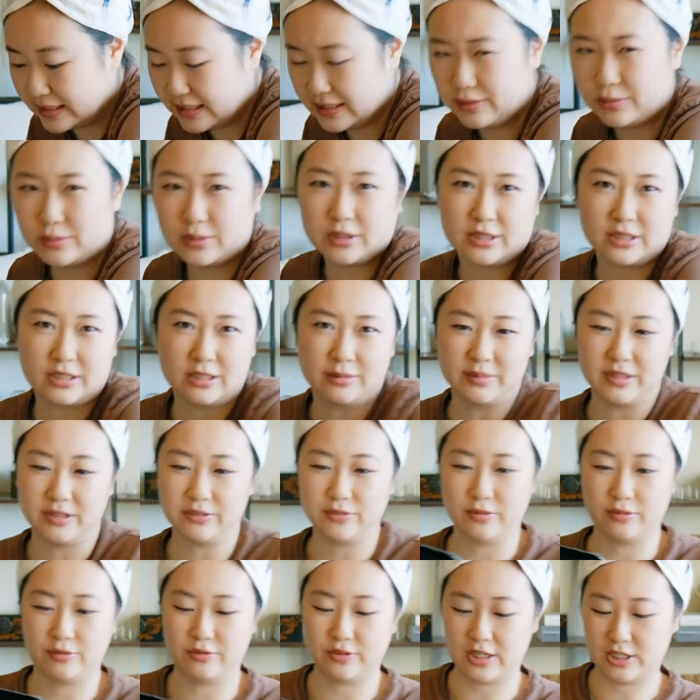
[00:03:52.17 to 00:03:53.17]
did order something
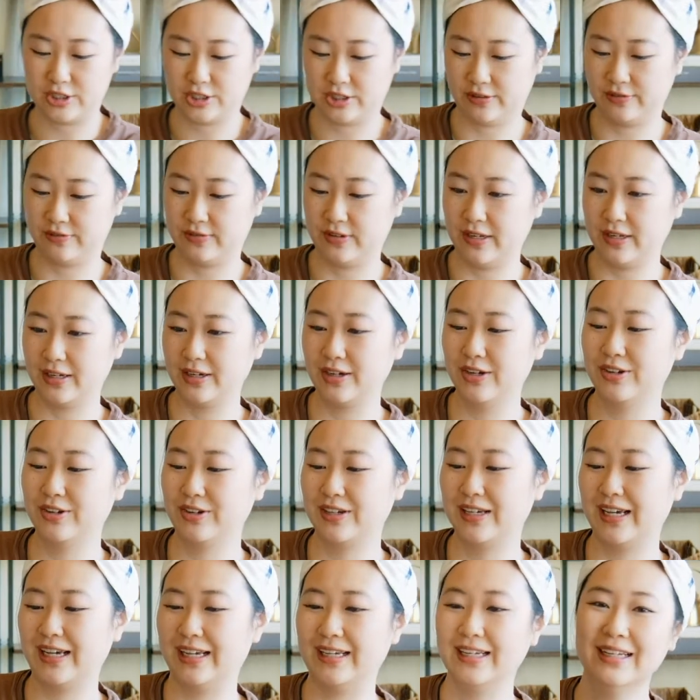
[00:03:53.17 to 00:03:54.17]
from Freshly Fit.
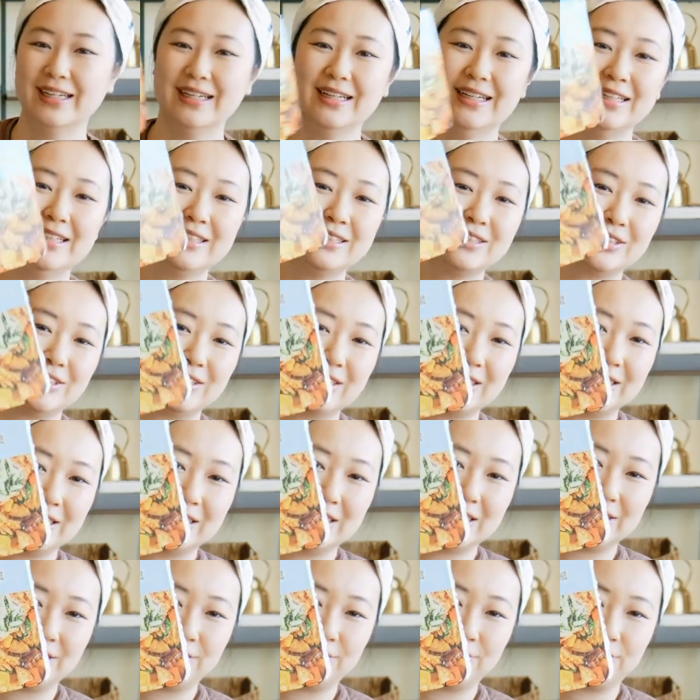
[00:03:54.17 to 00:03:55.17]
Okay, so this
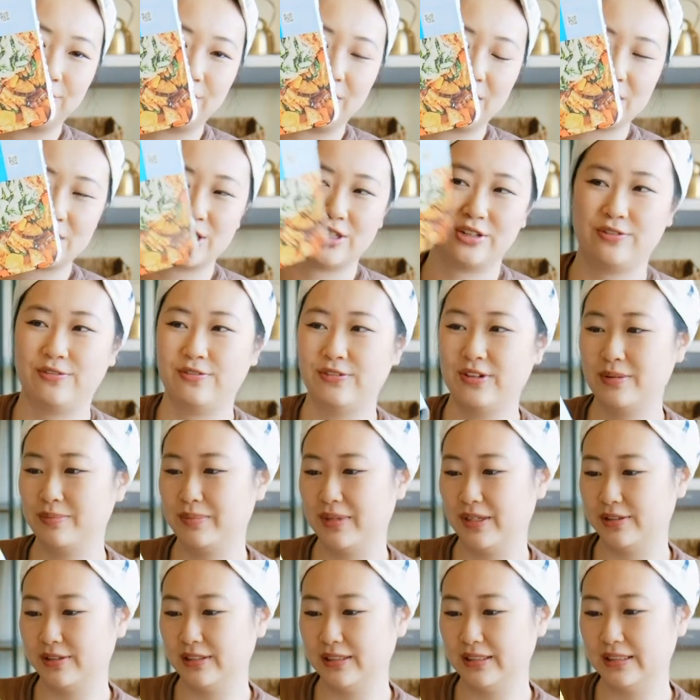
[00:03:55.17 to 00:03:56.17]
is their Freshly Fit
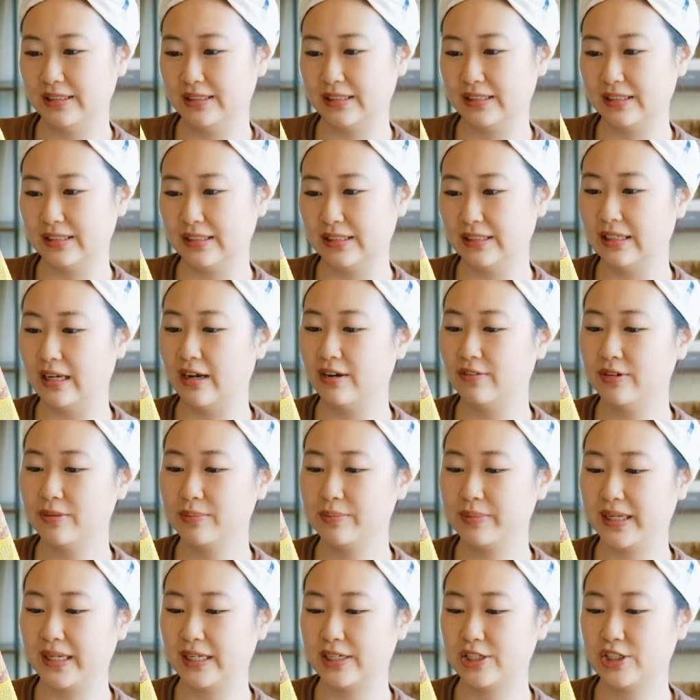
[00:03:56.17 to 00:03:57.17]
meal, and this is an
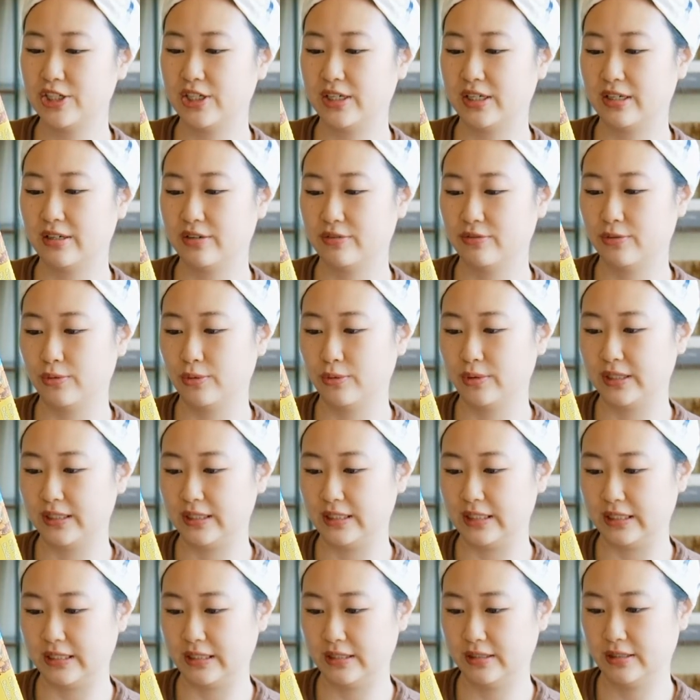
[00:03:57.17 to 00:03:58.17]
oven-baked chicken
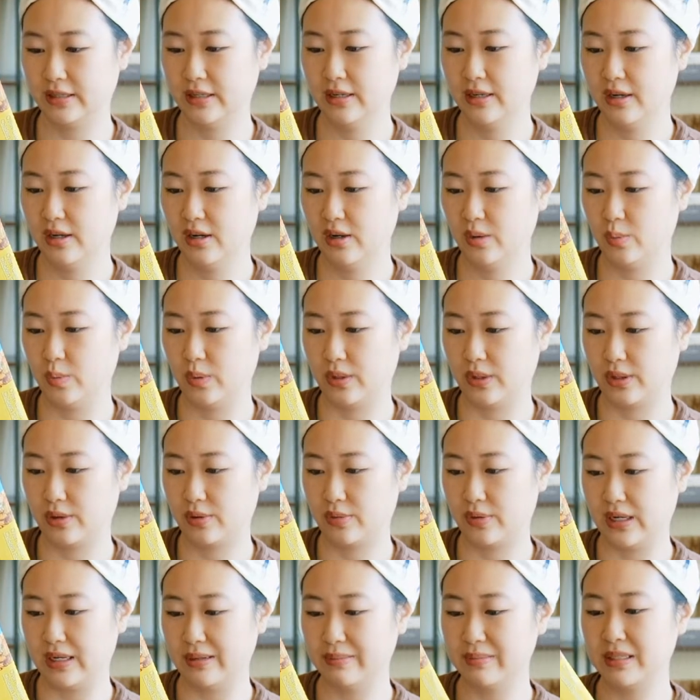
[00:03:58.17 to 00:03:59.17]
Florentine with
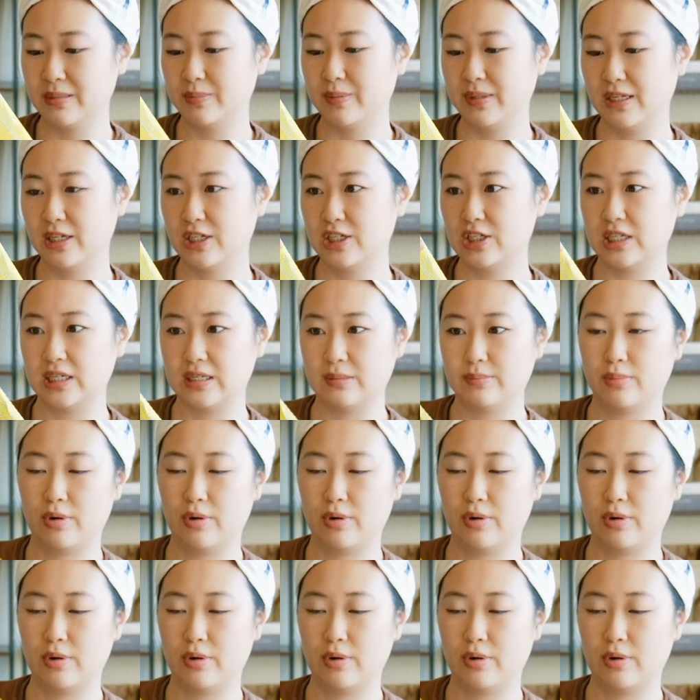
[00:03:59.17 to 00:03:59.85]
cream, spinach, and